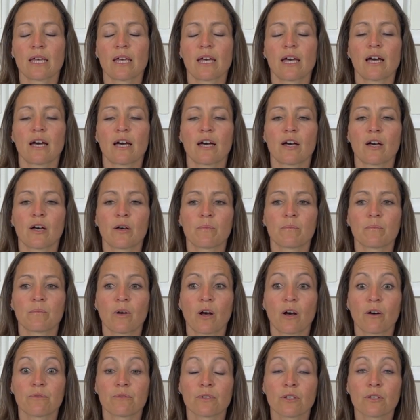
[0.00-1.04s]

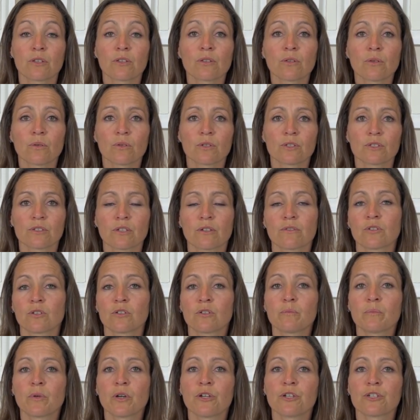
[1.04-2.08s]
of the thoughts, of your
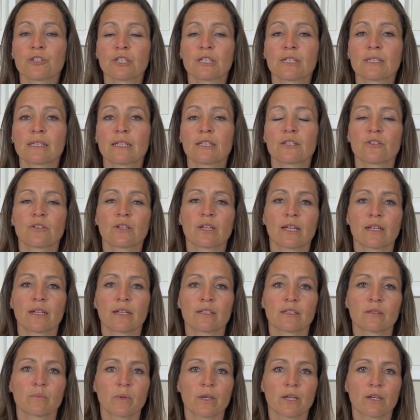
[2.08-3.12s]
emotions that you can
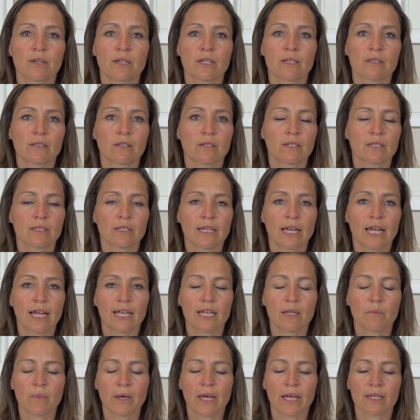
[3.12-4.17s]
experience on a daily
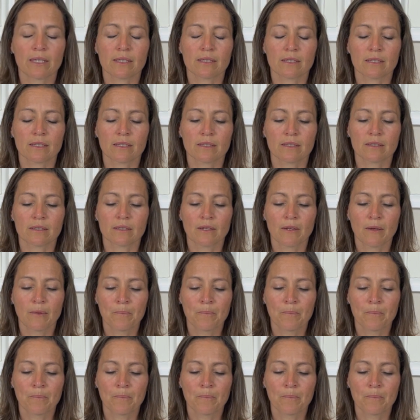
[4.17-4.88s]
basis.